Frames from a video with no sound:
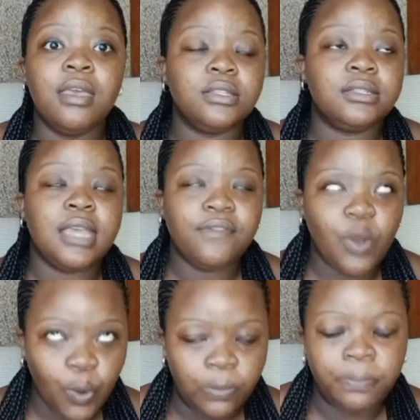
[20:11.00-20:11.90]
Just have
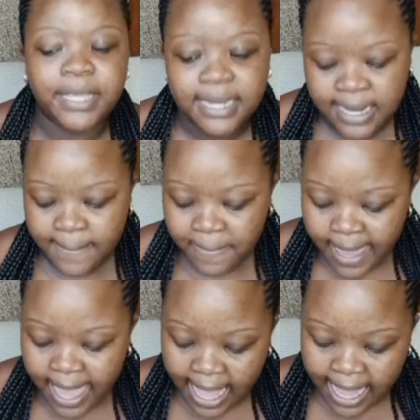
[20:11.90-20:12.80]
your own bin.
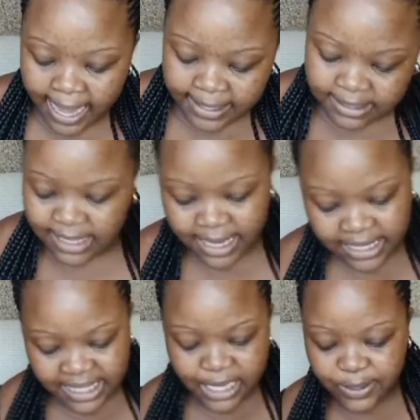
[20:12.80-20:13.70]
And the
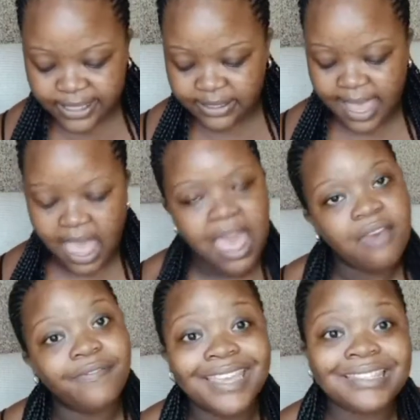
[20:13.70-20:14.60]
next thing you need to
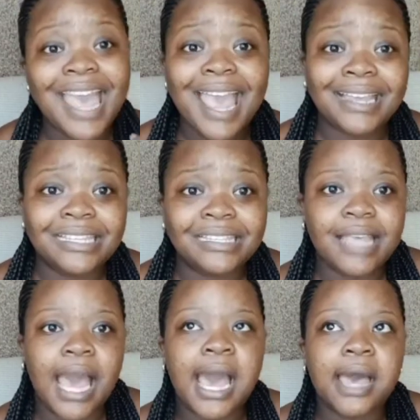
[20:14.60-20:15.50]
have is
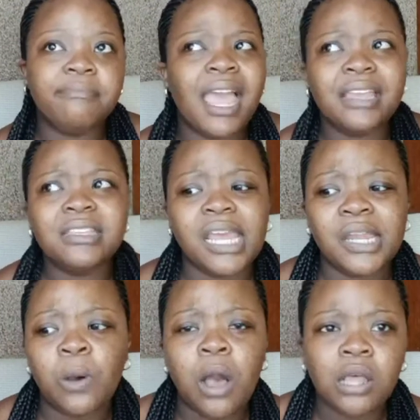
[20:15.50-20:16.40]
hangers. Hangers
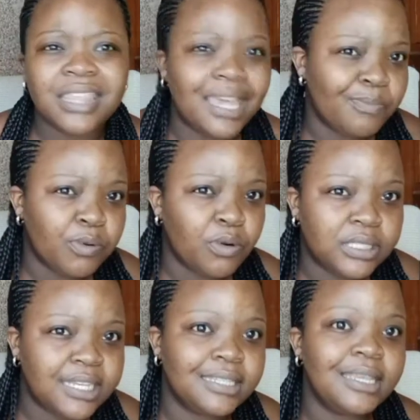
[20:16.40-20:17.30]
I know aren't that
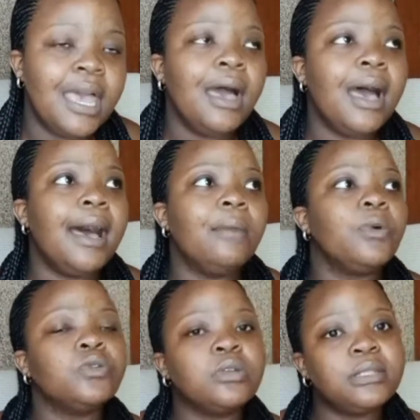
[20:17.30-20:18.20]
important.
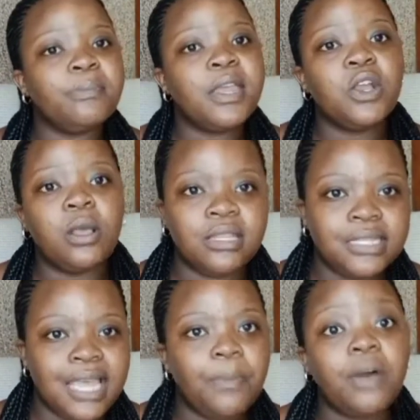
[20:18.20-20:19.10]
Also depending on the
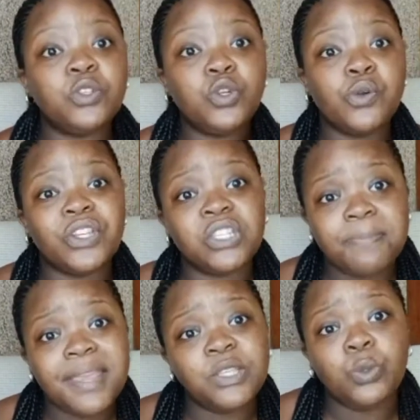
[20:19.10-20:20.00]
type of storage
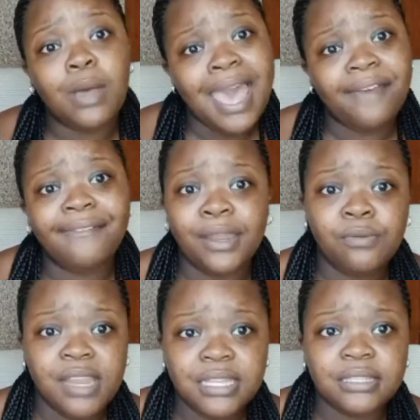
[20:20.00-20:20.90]
space you'll have
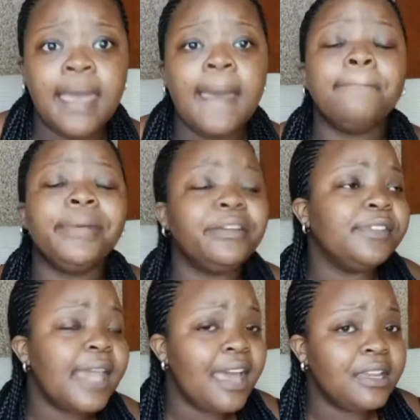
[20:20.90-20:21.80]
at rest. But
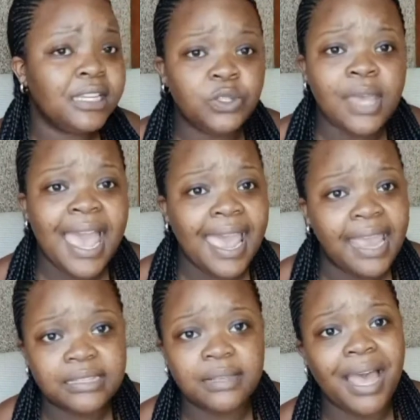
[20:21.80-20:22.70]
if you need to
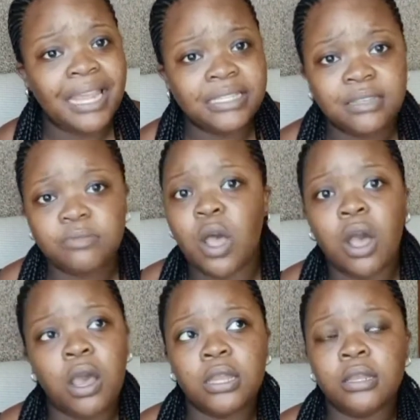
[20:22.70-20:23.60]
hang some items
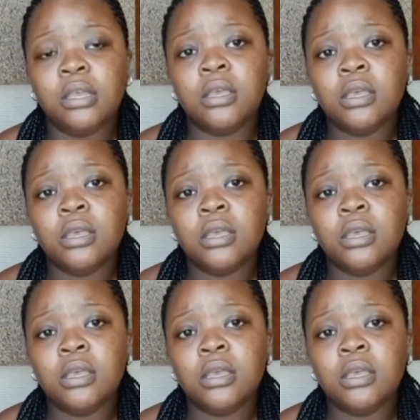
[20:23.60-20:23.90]
on